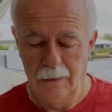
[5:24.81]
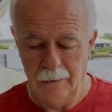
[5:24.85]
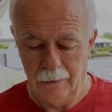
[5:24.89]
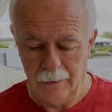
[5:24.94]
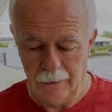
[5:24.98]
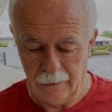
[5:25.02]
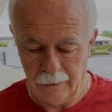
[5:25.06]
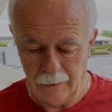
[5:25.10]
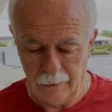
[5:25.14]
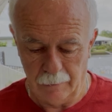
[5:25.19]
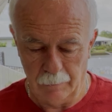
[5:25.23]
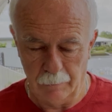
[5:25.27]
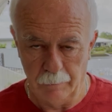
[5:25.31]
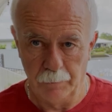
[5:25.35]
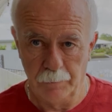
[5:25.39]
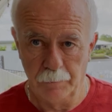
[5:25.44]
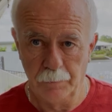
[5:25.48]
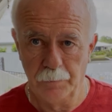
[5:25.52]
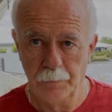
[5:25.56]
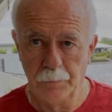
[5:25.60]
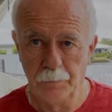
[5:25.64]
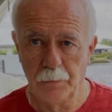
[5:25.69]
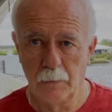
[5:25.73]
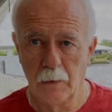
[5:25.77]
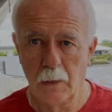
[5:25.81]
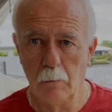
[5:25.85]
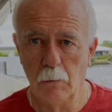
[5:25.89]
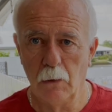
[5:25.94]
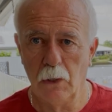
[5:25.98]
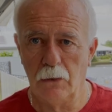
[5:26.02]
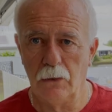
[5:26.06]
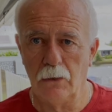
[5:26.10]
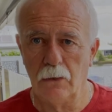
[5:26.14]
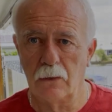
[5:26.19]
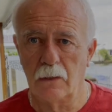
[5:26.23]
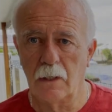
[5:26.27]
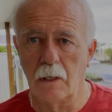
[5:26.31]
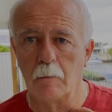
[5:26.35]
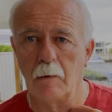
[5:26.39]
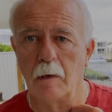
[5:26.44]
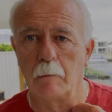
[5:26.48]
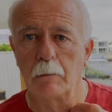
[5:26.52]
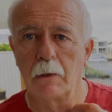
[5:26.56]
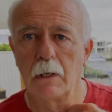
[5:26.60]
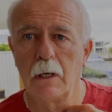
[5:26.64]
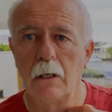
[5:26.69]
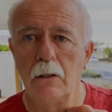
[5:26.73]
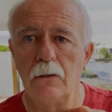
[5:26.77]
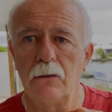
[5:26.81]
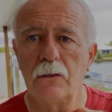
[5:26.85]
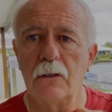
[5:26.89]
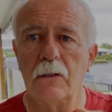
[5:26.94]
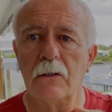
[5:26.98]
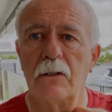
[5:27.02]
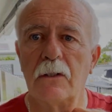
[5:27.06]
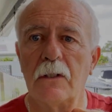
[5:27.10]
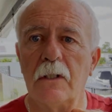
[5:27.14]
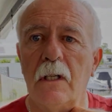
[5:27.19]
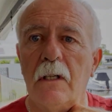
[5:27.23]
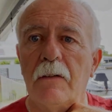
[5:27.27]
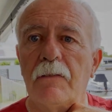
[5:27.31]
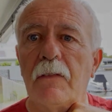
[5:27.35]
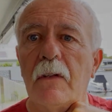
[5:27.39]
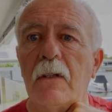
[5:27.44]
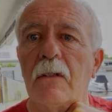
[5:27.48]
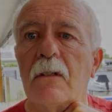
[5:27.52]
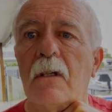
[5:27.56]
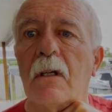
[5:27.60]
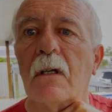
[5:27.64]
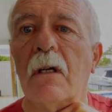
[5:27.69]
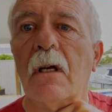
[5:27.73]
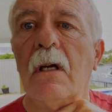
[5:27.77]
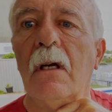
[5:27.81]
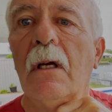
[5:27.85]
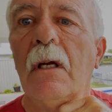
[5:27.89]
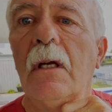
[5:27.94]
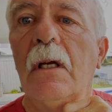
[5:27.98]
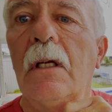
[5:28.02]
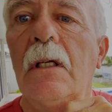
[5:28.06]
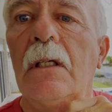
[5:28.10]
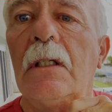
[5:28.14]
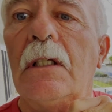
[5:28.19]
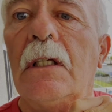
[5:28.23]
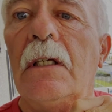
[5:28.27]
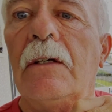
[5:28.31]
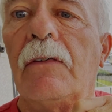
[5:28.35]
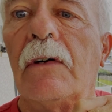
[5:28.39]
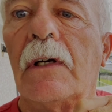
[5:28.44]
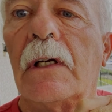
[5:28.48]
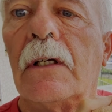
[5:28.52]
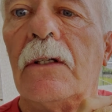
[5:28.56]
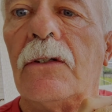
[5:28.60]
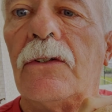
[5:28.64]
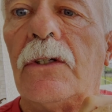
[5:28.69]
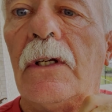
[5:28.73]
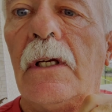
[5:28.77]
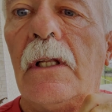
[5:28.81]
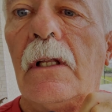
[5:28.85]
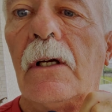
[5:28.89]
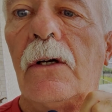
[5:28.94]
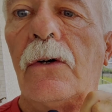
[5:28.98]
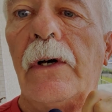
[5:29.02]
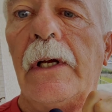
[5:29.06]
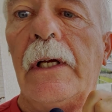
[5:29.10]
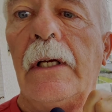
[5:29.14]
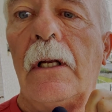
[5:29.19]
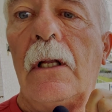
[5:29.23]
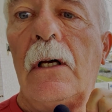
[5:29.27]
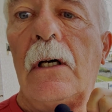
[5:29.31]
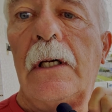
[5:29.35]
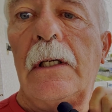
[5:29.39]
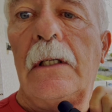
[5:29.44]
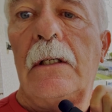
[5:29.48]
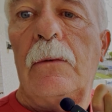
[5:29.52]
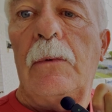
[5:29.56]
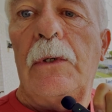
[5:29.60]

I might just come up close and see if I can see the green light,